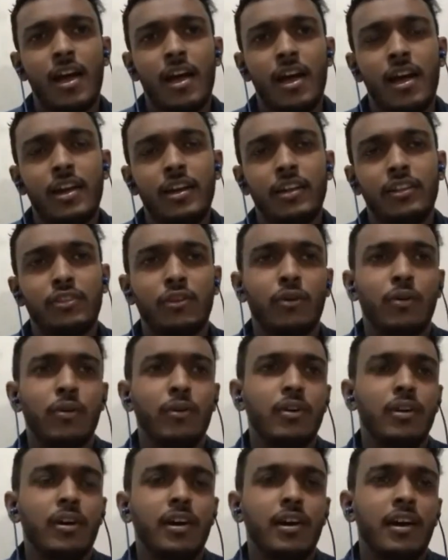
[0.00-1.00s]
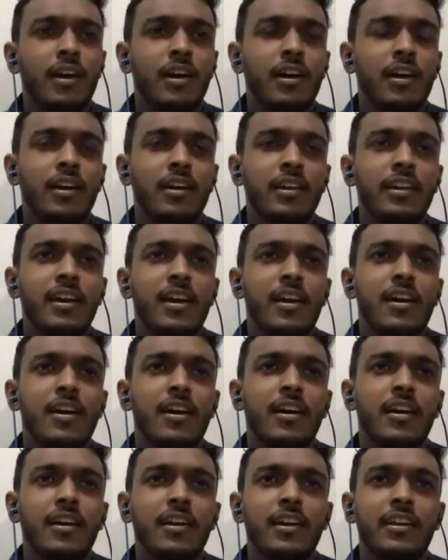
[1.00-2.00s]
I thought,
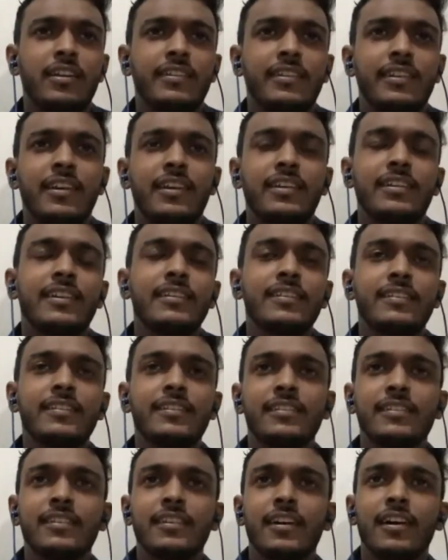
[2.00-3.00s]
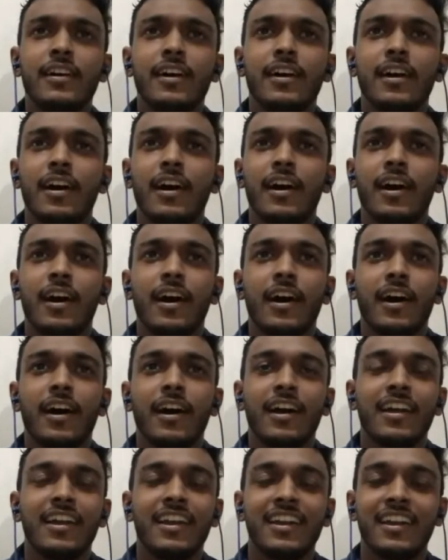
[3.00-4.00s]
yeah, it is
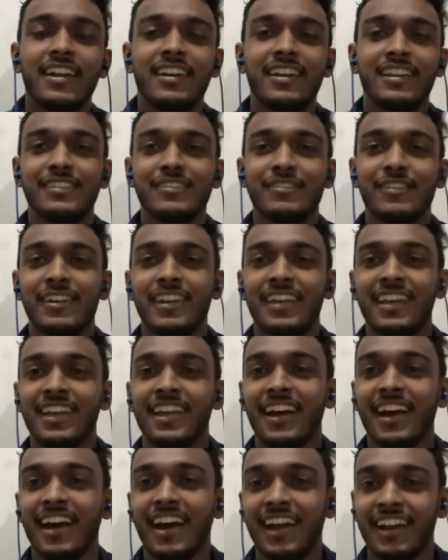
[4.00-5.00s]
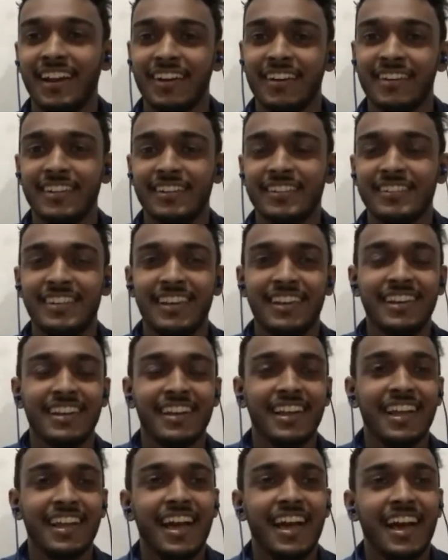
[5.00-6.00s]
it is very interesting
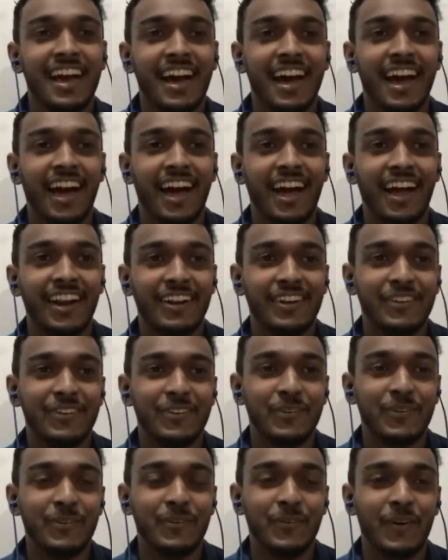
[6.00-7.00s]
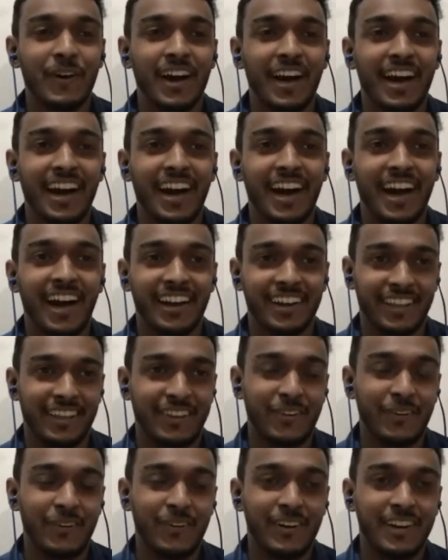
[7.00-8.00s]
to
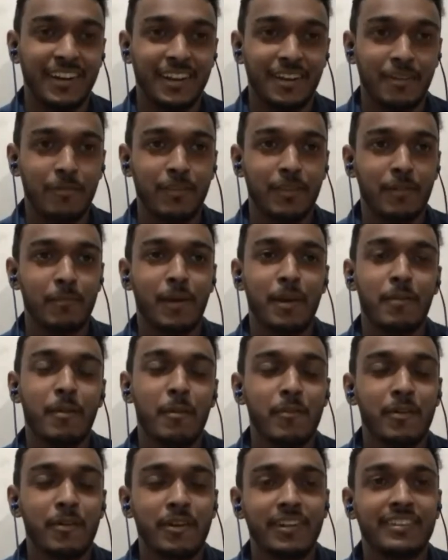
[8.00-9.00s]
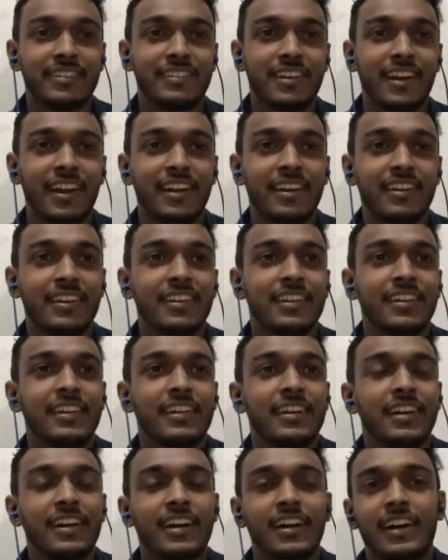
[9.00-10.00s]
recall my memories, right?
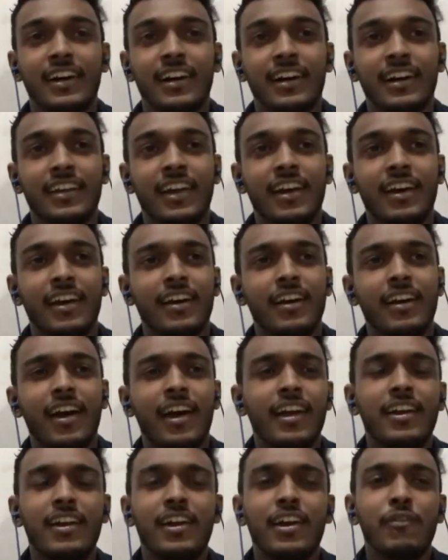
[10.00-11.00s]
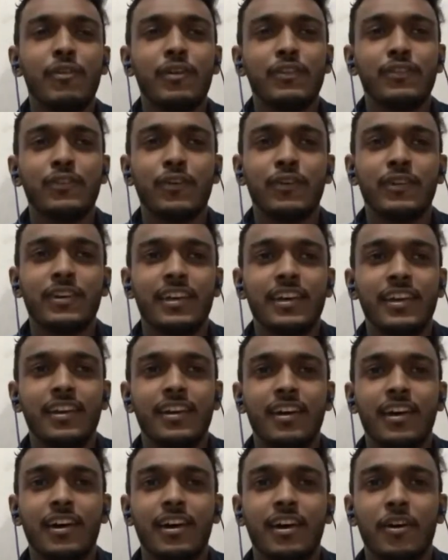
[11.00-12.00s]
Yeah, I was not a
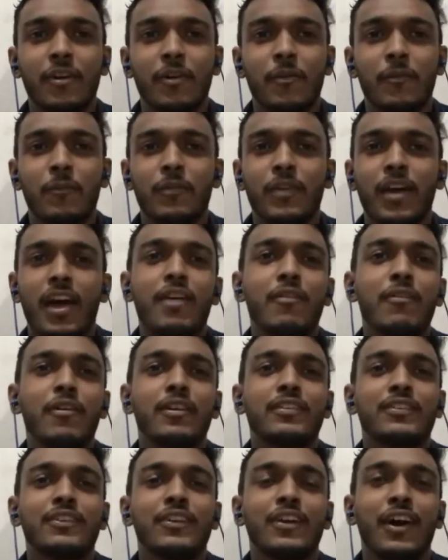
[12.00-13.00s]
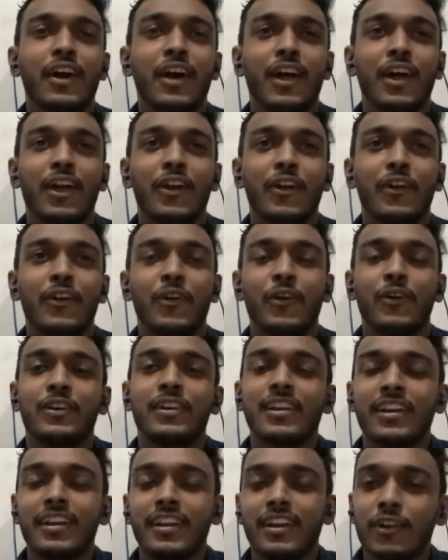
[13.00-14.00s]
I was not
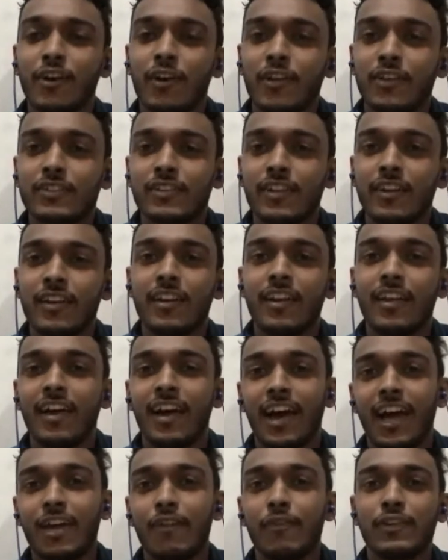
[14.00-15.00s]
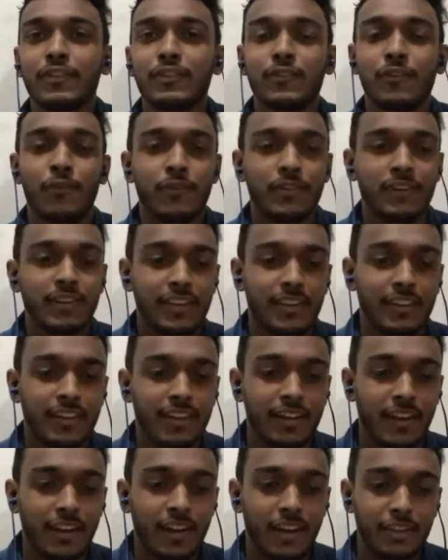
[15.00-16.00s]
an intellectual. I was not
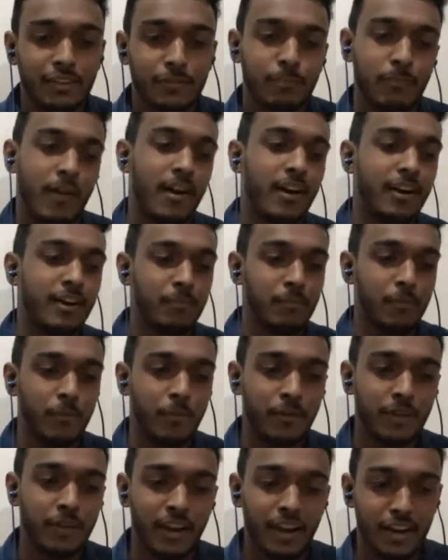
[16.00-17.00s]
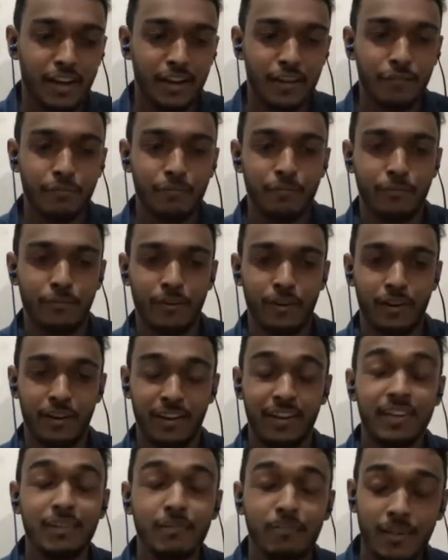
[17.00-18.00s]
a smart boy enough
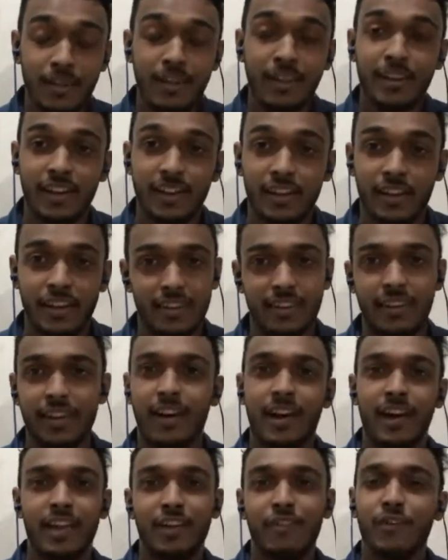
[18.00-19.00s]
in my yeah.